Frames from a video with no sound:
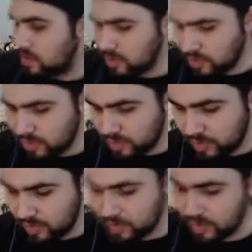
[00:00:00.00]
Skull
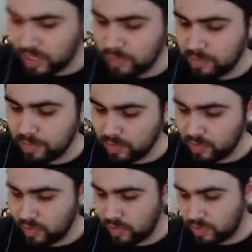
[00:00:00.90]
Servant came
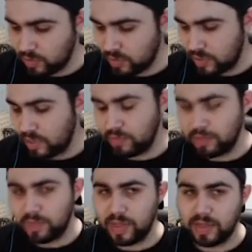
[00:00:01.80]
around towards the end
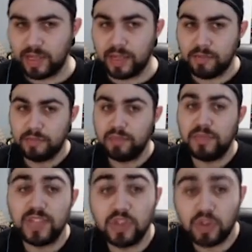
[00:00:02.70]
of my
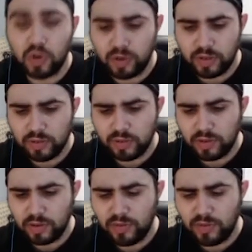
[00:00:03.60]
me starting Yu-Gi-Oh!